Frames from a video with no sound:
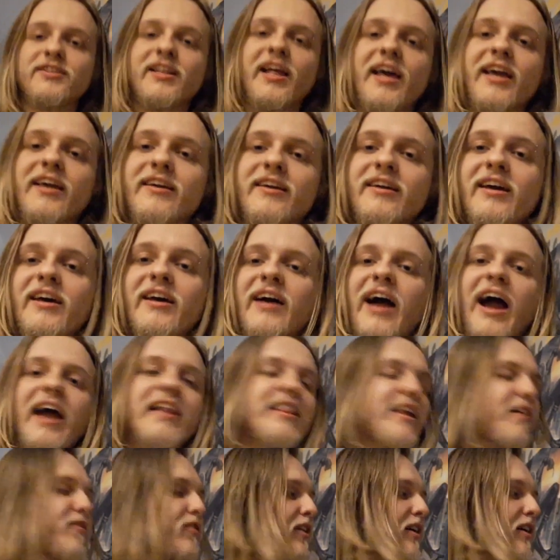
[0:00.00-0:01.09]
Like, I
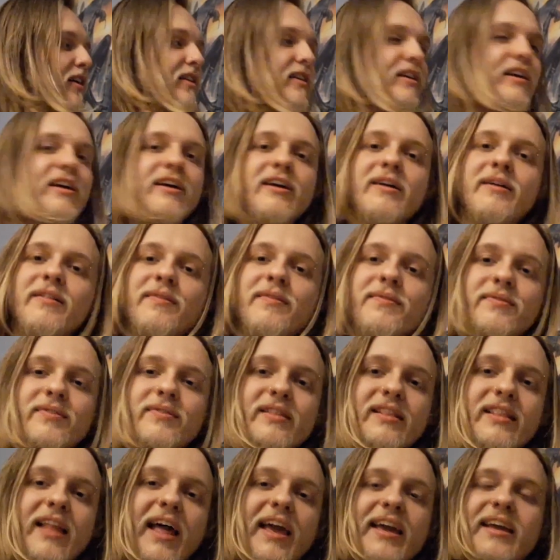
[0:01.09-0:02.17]
never,
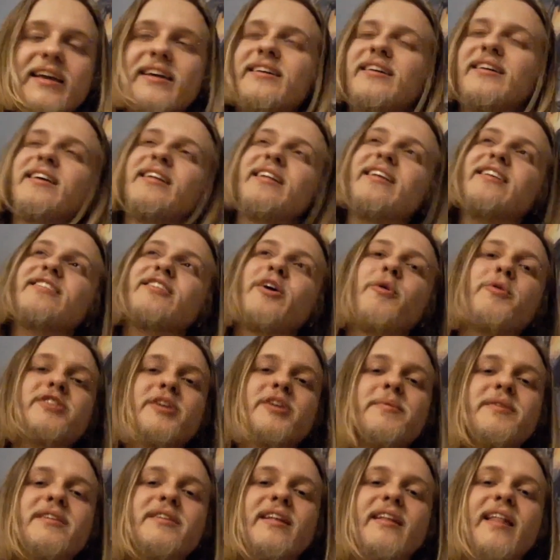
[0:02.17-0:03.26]
like, it's always
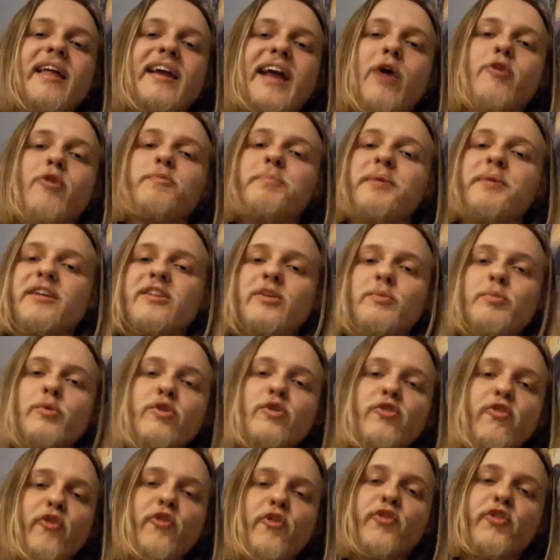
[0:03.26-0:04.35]
something that like I would be in the
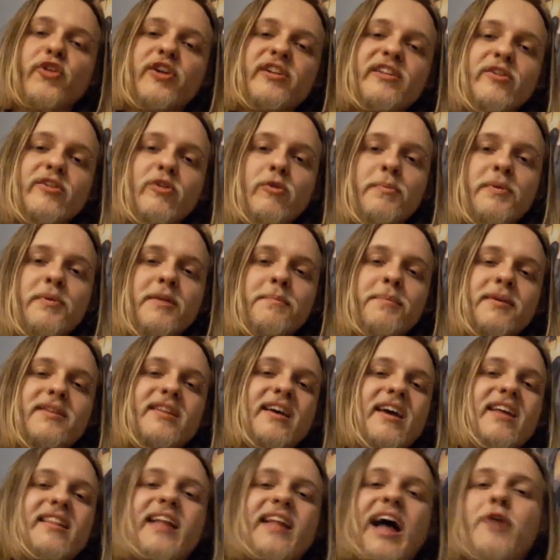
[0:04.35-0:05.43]
mood for a little bit, but
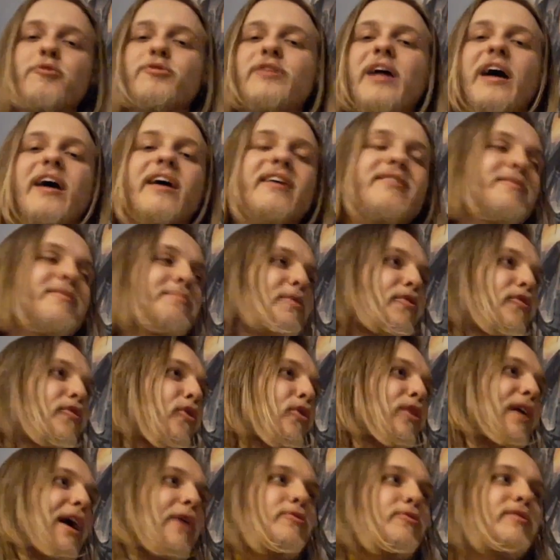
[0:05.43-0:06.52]
then
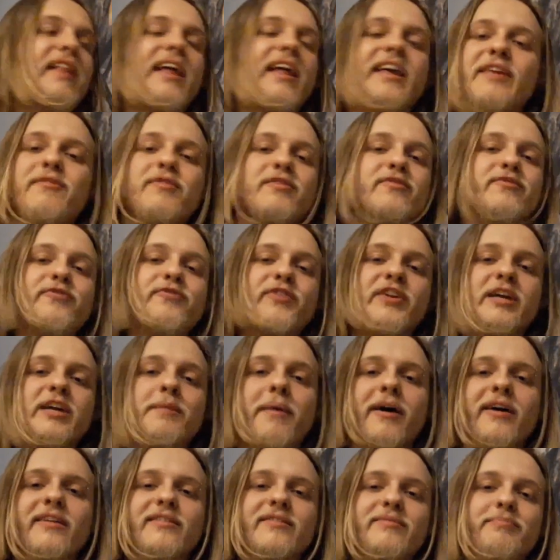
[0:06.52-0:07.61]
before I would like even think
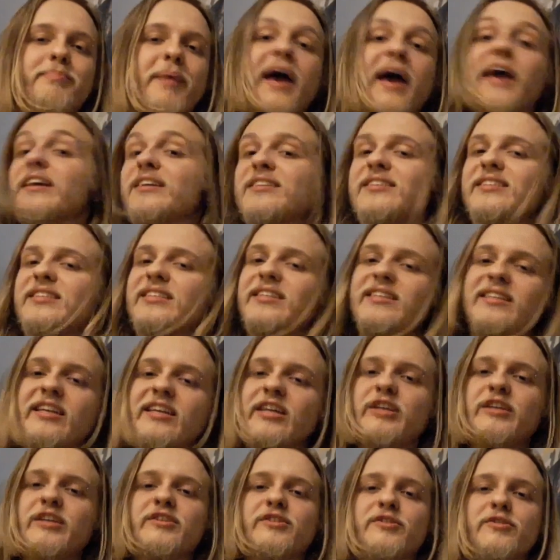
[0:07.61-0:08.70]
about buying
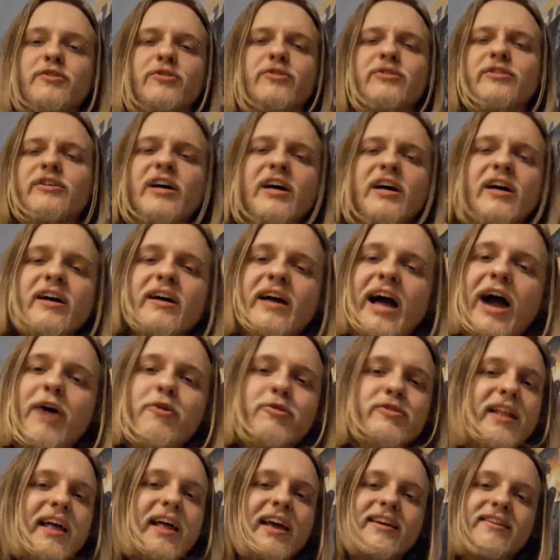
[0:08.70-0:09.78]
CDs, you know, I
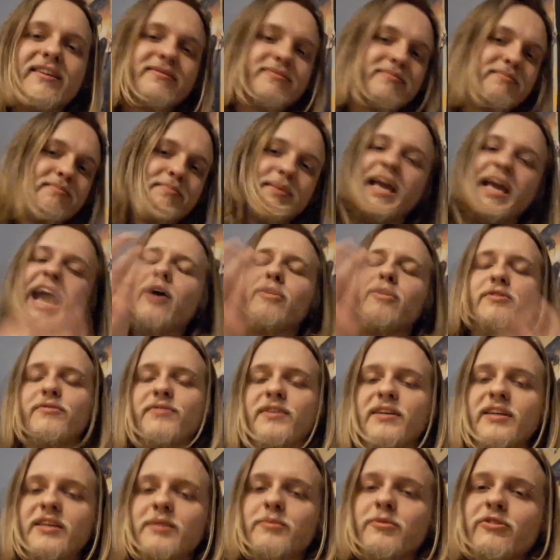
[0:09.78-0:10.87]
would like be out of it
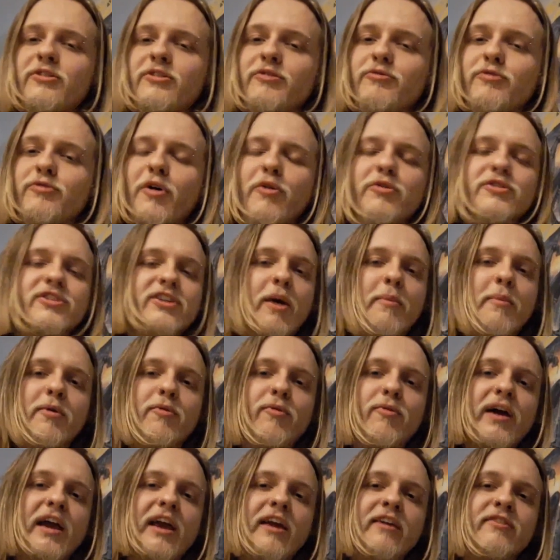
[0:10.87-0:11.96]
anymore. It would always come in
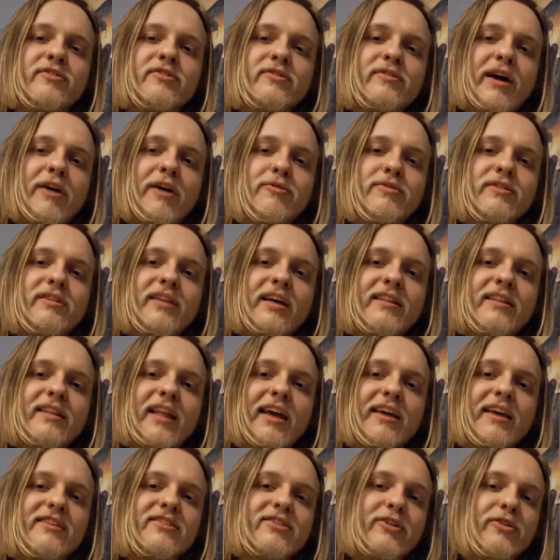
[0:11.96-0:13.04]
waves, and I would then
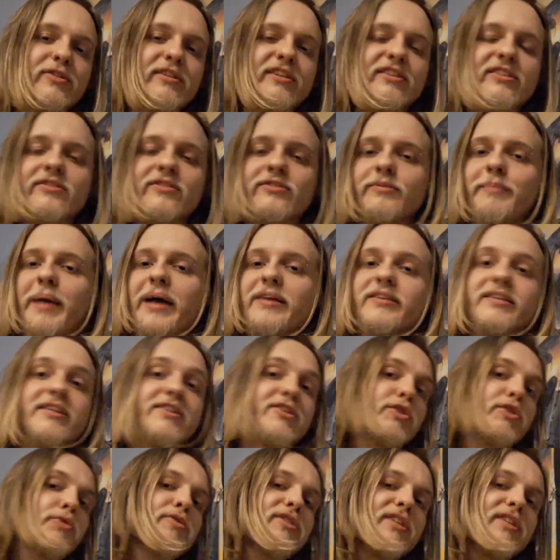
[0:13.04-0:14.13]
like start listening to bands like
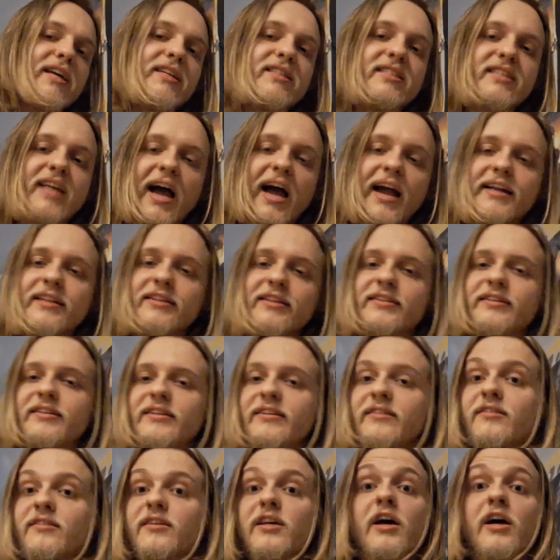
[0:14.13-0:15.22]
Suicide
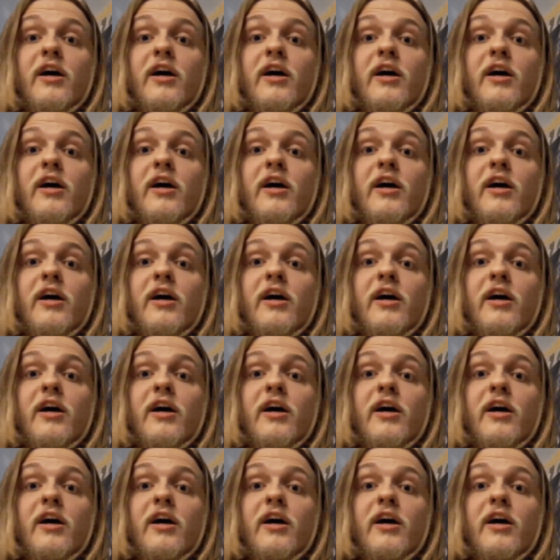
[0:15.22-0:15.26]
Silence,